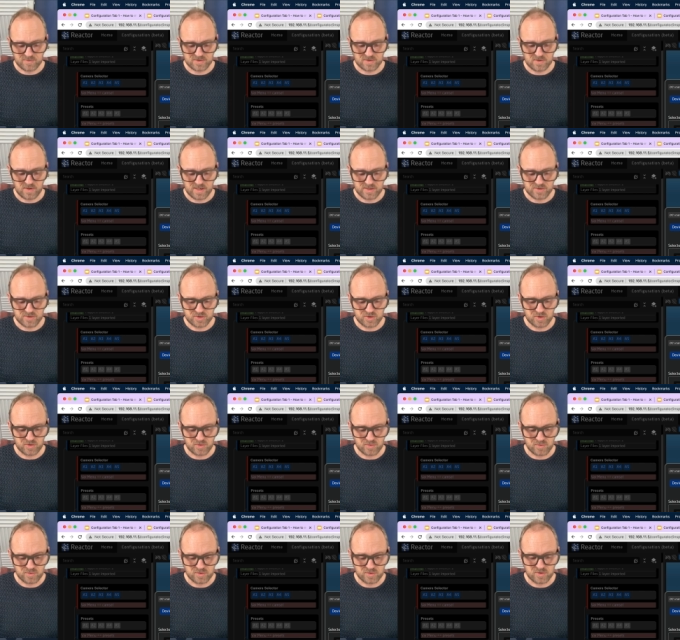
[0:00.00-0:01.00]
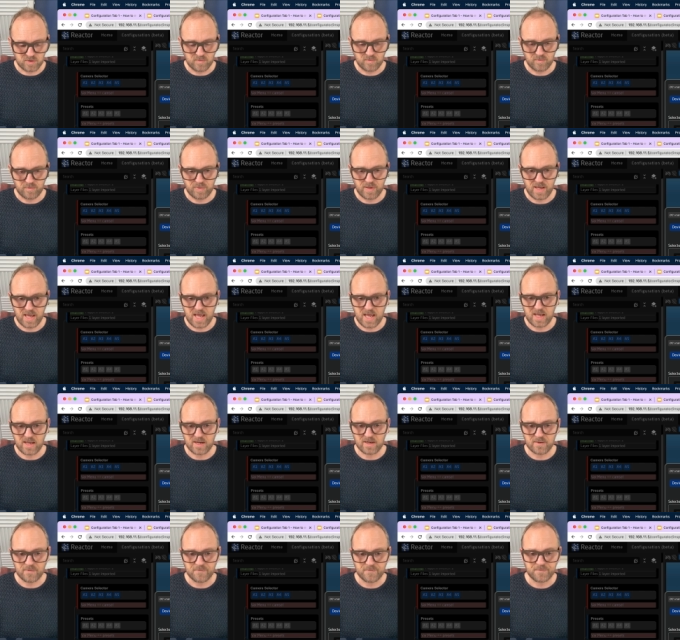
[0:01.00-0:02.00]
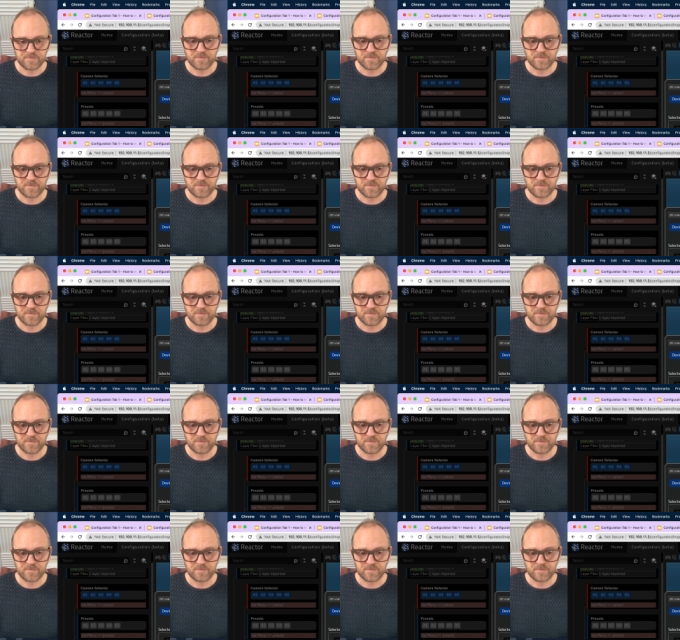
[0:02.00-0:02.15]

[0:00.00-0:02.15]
So let's choose pan,